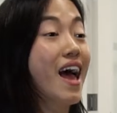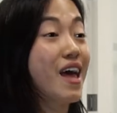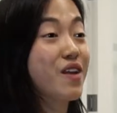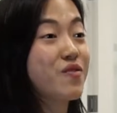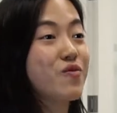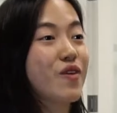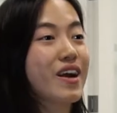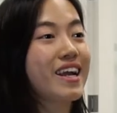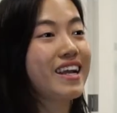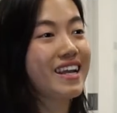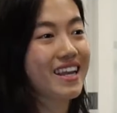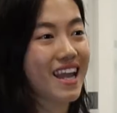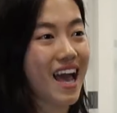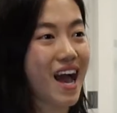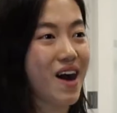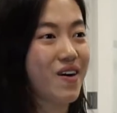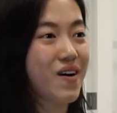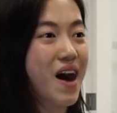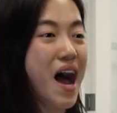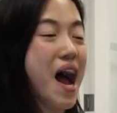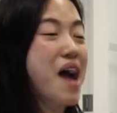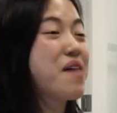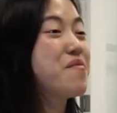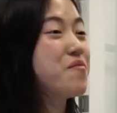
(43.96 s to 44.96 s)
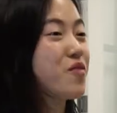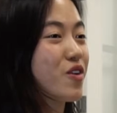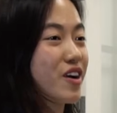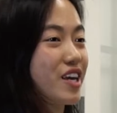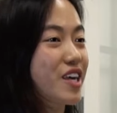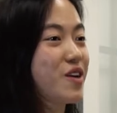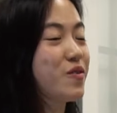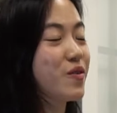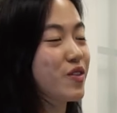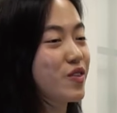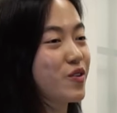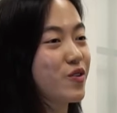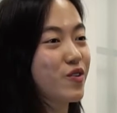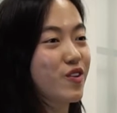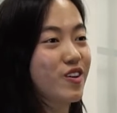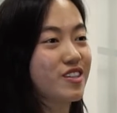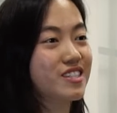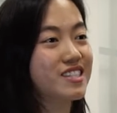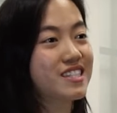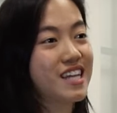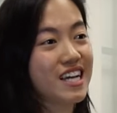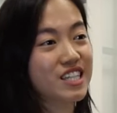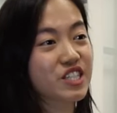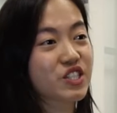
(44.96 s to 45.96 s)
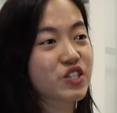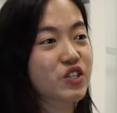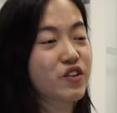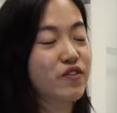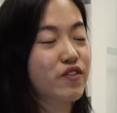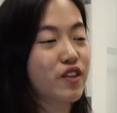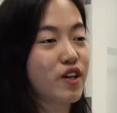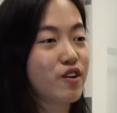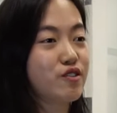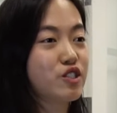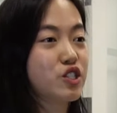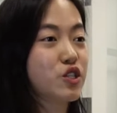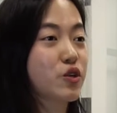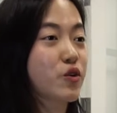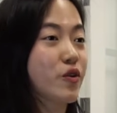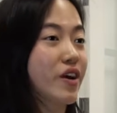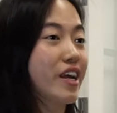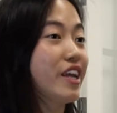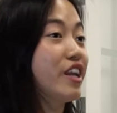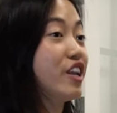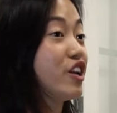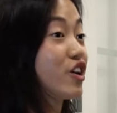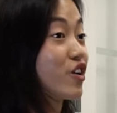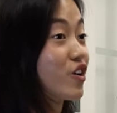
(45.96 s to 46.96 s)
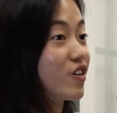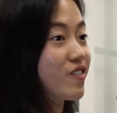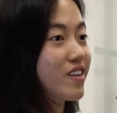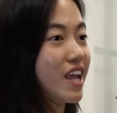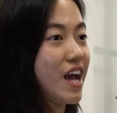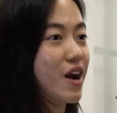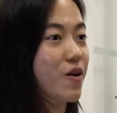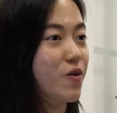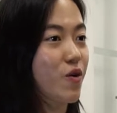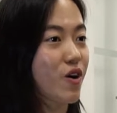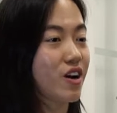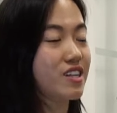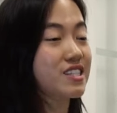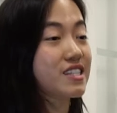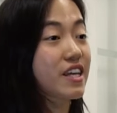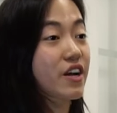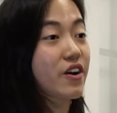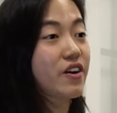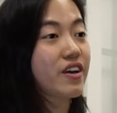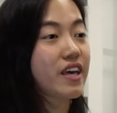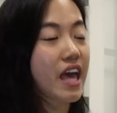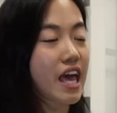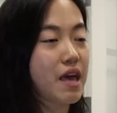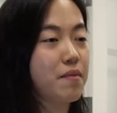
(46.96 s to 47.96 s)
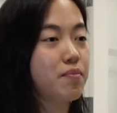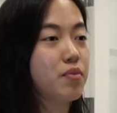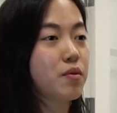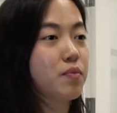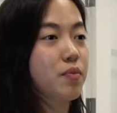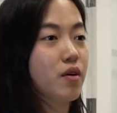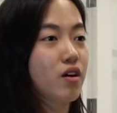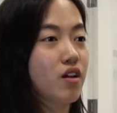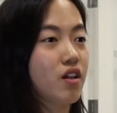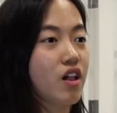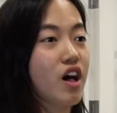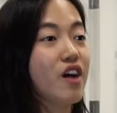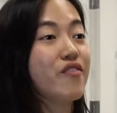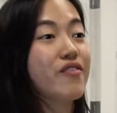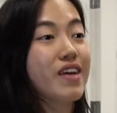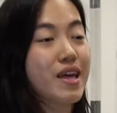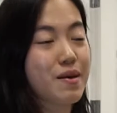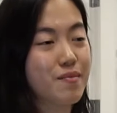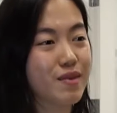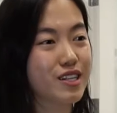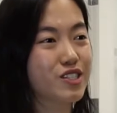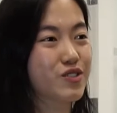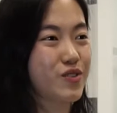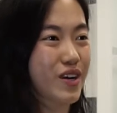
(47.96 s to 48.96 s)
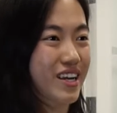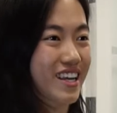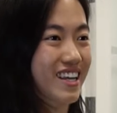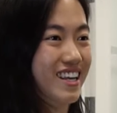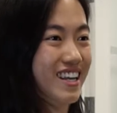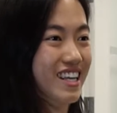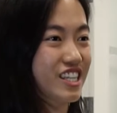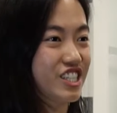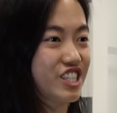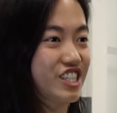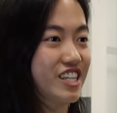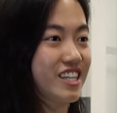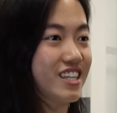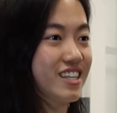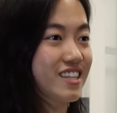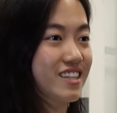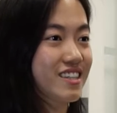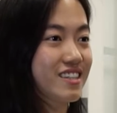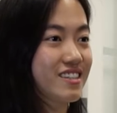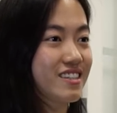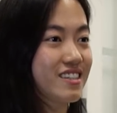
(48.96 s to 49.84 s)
and right now I'm working with Google's TensorFlow to create neural networks that are capable of image recognition.